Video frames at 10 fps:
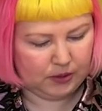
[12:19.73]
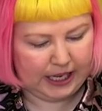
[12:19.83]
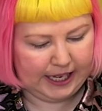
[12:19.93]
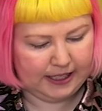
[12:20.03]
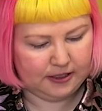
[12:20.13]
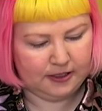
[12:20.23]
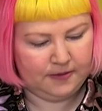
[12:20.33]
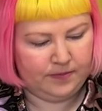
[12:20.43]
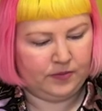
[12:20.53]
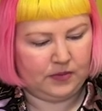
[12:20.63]
cat,
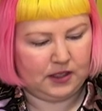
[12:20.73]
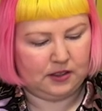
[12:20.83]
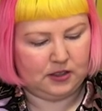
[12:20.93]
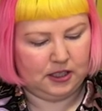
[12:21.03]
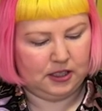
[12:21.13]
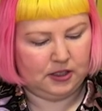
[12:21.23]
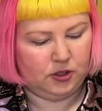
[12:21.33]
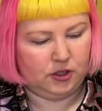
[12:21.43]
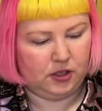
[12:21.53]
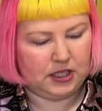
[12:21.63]
uh,
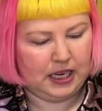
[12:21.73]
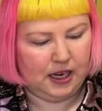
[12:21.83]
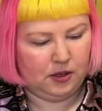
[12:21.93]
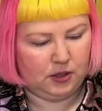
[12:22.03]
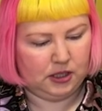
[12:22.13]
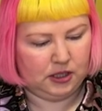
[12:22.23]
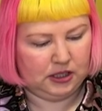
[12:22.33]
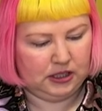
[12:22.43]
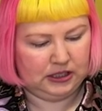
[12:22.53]
Tokyo Tower,